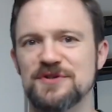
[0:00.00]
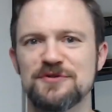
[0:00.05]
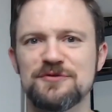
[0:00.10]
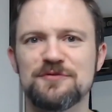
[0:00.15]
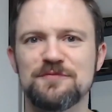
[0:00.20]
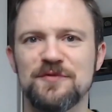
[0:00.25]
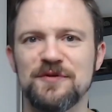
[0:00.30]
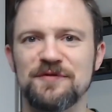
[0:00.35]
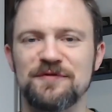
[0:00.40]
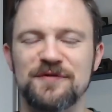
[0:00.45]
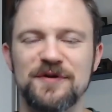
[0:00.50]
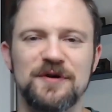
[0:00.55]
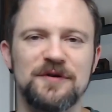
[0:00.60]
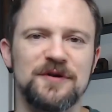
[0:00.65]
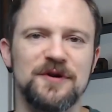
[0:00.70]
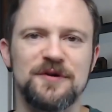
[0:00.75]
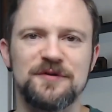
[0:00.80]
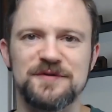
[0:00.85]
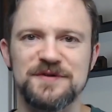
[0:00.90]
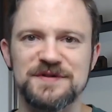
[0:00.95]
that
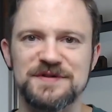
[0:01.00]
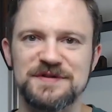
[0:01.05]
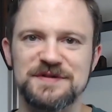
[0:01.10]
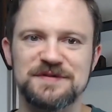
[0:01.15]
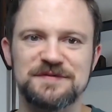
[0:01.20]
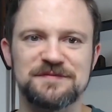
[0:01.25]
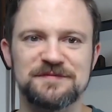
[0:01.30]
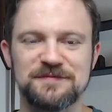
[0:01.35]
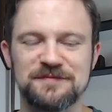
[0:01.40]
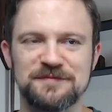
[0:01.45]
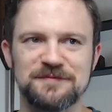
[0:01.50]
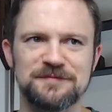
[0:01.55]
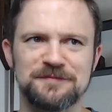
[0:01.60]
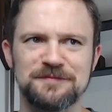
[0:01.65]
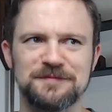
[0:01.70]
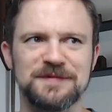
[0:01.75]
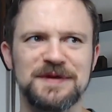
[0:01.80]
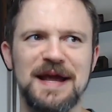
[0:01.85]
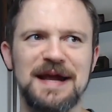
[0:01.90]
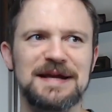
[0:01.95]
Frodo is
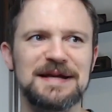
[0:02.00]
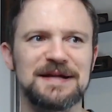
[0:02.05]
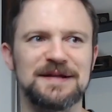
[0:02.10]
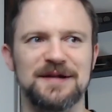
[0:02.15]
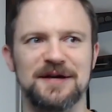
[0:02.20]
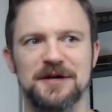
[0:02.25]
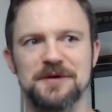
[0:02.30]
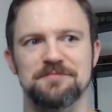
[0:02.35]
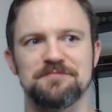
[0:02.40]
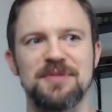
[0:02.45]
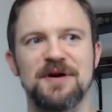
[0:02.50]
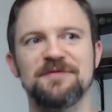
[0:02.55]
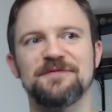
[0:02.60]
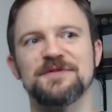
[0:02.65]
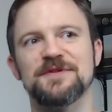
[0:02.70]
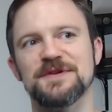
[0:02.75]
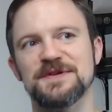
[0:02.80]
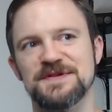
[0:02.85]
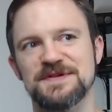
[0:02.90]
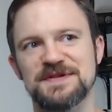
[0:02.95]
gaining like a buff to
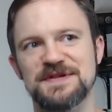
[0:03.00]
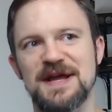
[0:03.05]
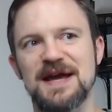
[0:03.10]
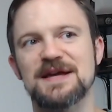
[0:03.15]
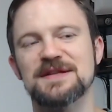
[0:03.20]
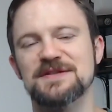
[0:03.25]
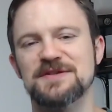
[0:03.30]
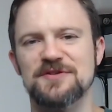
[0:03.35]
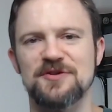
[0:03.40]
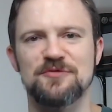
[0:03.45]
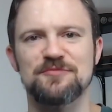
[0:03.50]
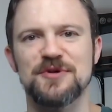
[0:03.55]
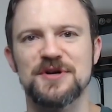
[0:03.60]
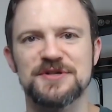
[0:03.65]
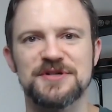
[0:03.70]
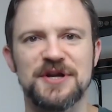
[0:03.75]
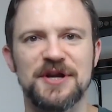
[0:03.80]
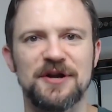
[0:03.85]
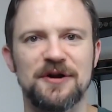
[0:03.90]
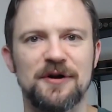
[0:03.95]
his stats so much
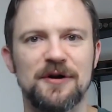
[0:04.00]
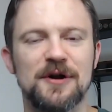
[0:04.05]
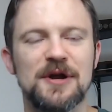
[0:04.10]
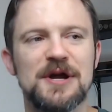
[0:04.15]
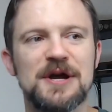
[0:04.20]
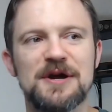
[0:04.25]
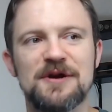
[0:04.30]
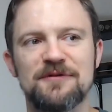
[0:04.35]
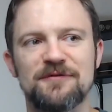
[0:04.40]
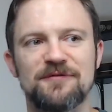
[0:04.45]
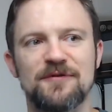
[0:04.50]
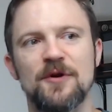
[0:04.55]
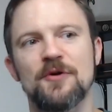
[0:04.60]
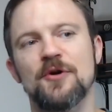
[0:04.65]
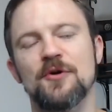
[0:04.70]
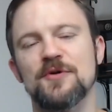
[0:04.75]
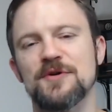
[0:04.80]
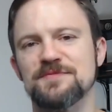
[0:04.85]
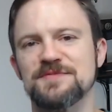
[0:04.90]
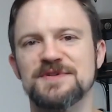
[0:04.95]
here. Frodo
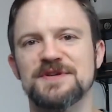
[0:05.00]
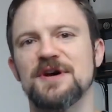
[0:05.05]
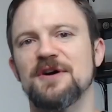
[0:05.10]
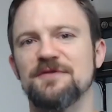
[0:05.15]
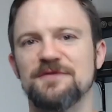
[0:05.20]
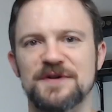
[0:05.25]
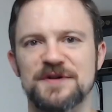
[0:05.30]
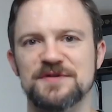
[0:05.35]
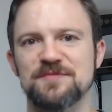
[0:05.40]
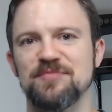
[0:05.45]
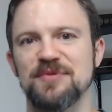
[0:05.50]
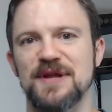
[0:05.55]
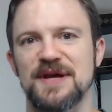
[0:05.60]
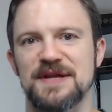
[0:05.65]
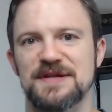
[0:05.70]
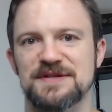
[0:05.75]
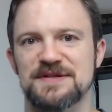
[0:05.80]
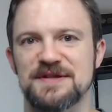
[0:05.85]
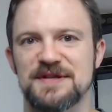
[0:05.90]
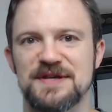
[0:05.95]
himself
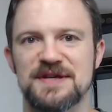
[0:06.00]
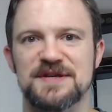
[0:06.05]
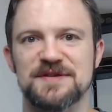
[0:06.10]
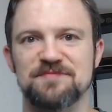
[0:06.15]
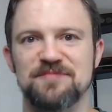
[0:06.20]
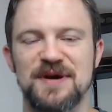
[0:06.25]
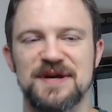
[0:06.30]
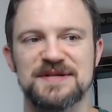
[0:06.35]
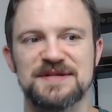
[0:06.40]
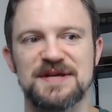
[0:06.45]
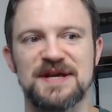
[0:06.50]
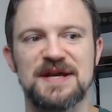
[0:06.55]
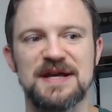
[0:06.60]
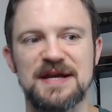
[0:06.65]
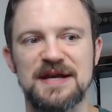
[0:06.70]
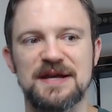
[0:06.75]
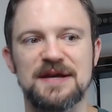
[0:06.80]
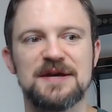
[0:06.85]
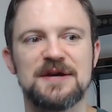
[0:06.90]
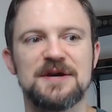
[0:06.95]
explains this by
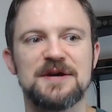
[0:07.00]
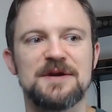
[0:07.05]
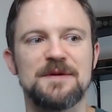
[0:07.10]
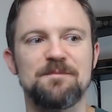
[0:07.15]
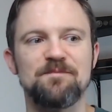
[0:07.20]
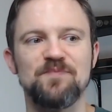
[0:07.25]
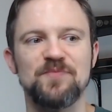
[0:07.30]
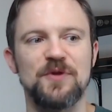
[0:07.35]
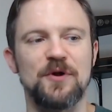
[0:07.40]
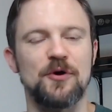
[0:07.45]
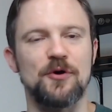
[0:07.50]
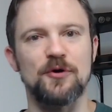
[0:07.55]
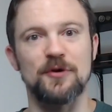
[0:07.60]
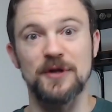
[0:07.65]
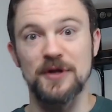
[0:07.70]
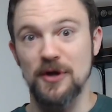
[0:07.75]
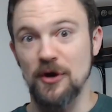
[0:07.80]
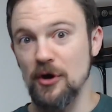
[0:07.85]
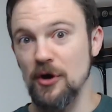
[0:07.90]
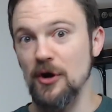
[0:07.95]
saying early
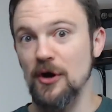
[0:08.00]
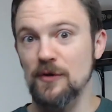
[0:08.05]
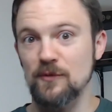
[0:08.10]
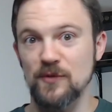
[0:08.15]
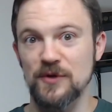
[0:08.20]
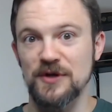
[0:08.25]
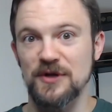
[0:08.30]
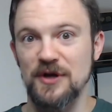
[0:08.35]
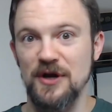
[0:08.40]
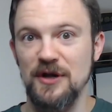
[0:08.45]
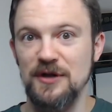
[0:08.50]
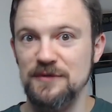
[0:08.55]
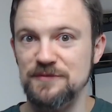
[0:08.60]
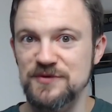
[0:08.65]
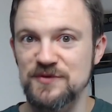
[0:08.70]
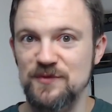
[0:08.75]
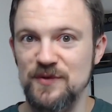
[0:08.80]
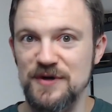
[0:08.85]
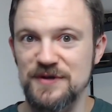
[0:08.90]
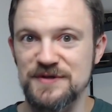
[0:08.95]
on when Gollum
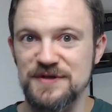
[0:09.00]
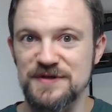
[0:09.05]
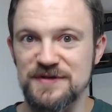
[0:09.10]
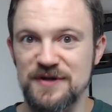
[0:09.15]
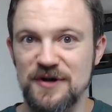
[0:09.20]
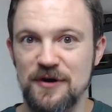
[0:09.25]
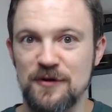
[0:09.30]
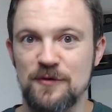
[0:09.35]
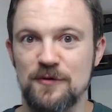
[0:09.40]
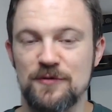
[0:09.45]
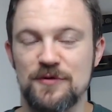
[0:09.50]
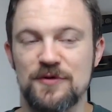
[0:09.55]
swears his oath,